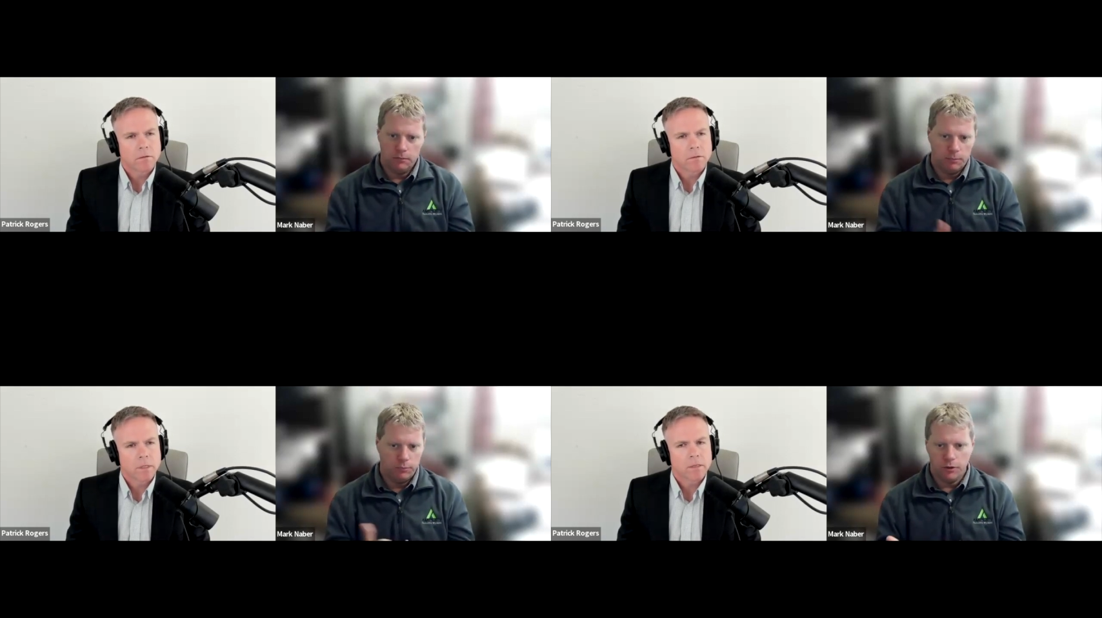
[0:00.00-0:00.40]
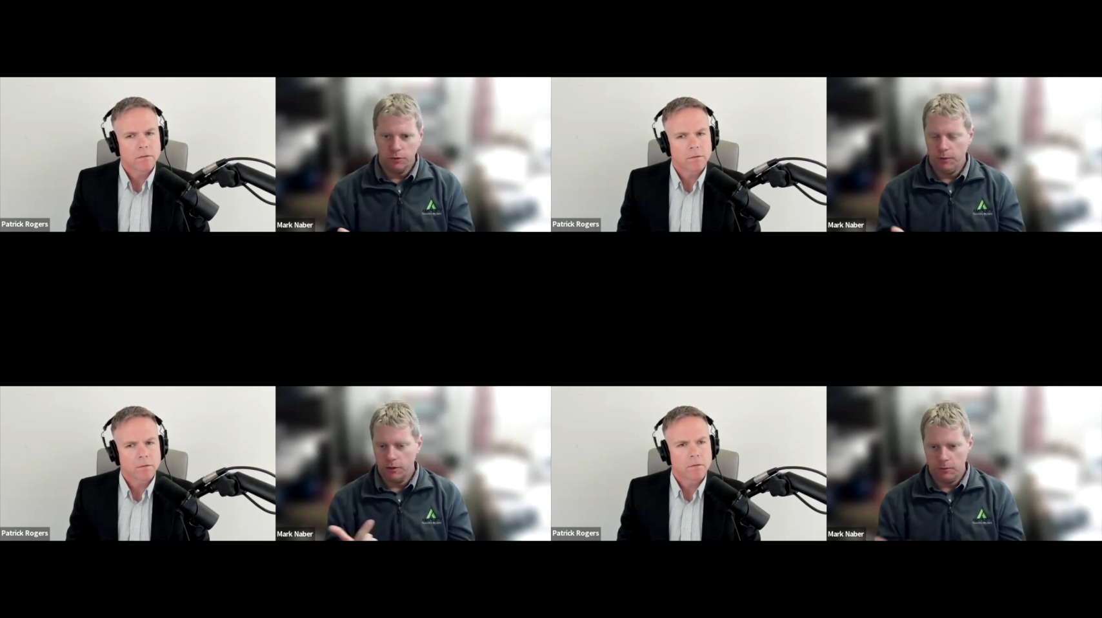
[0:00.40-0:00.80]
Speaker 1: project
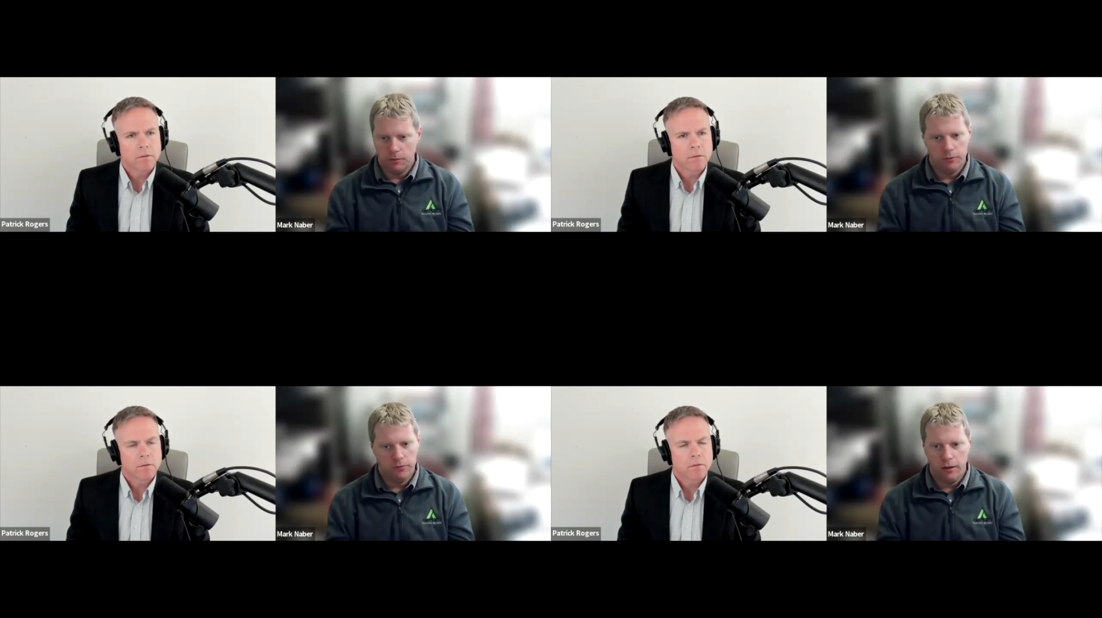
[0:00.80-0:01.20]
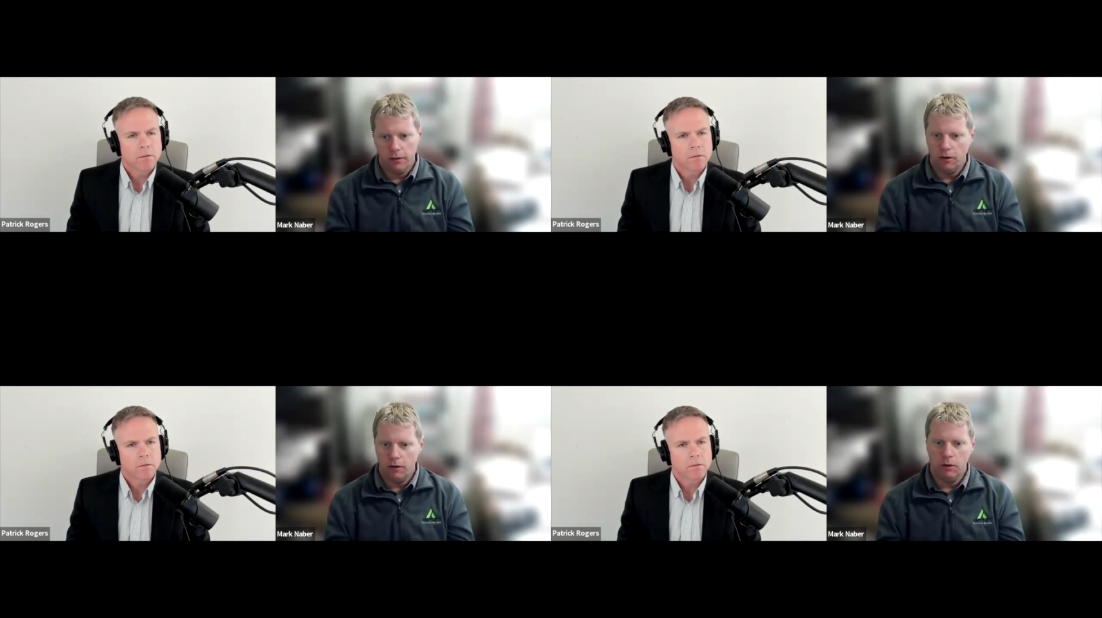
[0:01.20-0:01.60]
management,
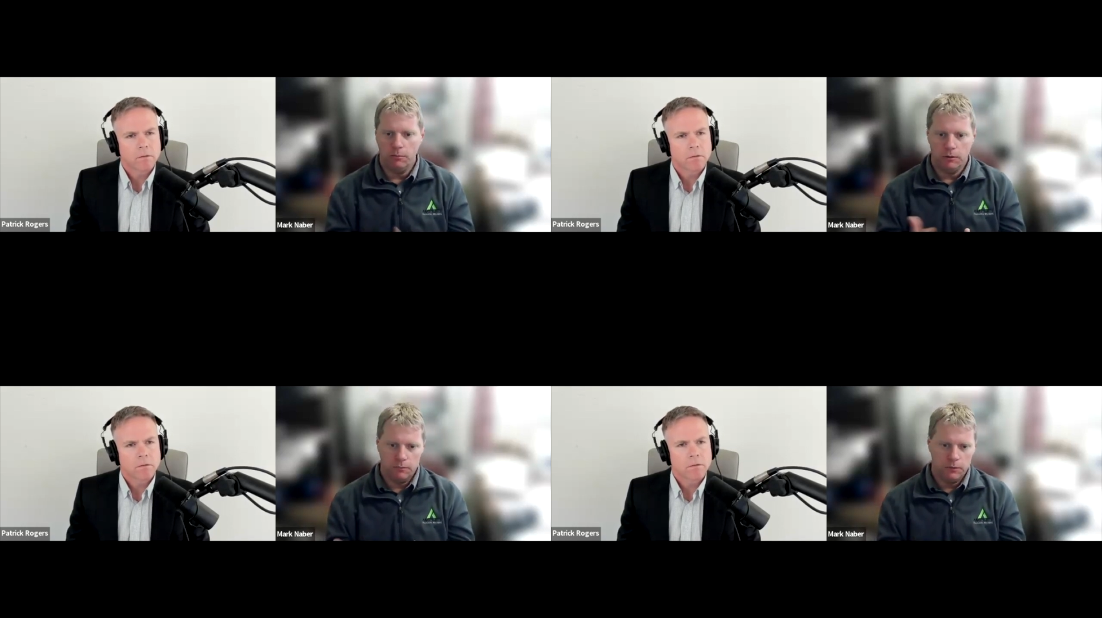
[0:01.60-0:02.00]
state-of-the-art equipment,